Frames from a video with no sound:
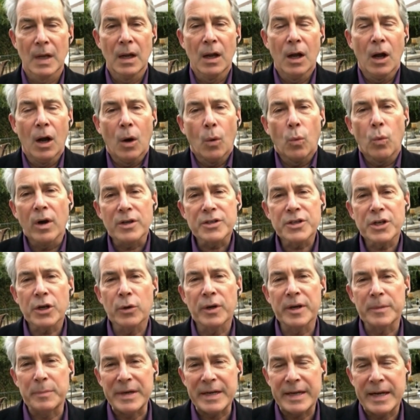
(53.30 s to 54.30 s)
Well, so it
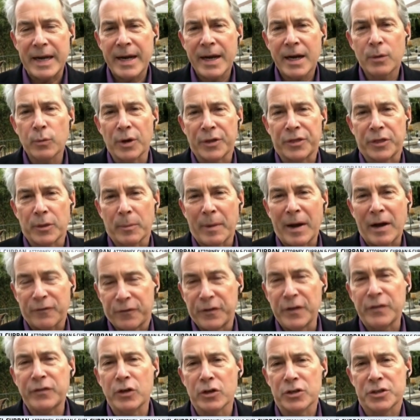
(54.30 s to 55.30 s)
began with about
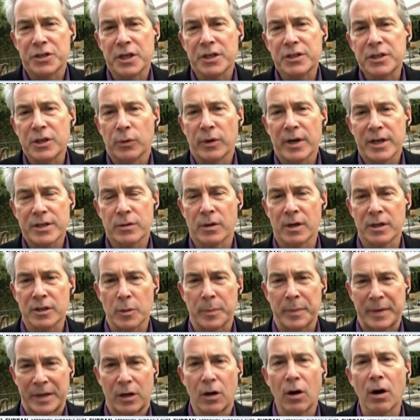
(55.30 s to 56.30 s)
50 or 60 restaurants up
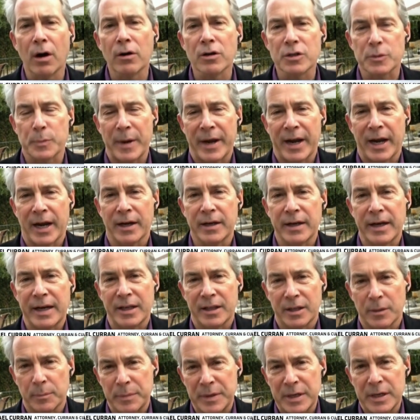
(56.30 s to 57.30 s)
in Carlsbad in
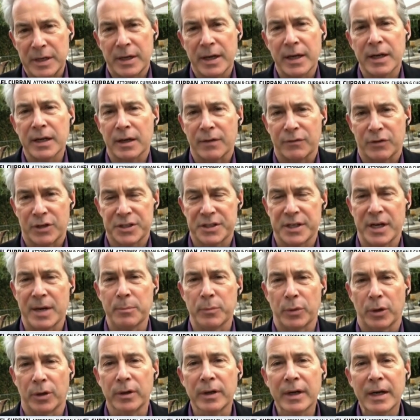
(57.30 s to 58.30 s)
the beginning of
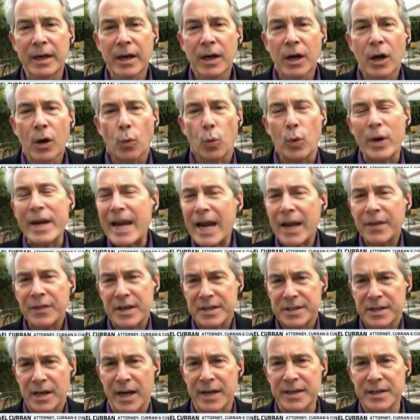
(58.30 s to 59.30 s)
December. We had this
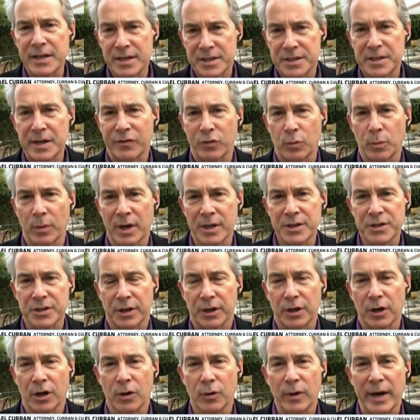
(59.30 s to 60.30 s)
idea several months
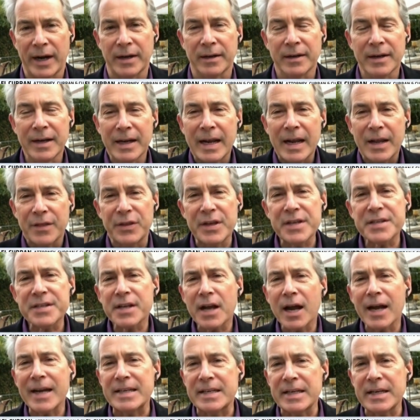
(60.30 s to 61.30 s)
ago, and this
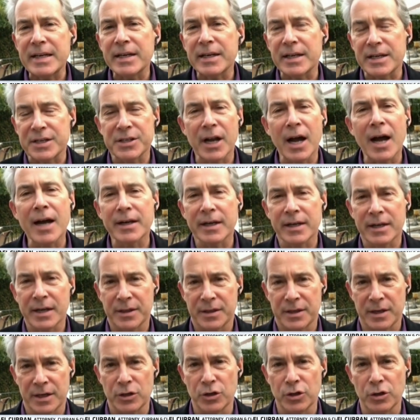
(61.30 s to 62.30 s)
idea is not
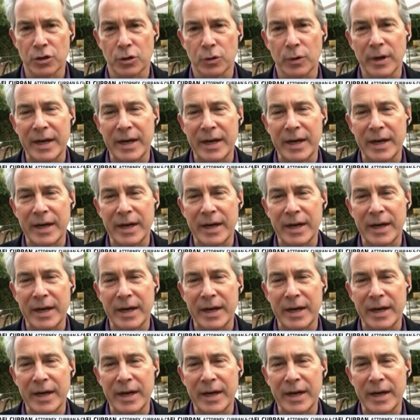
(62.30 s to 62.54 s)
anything new.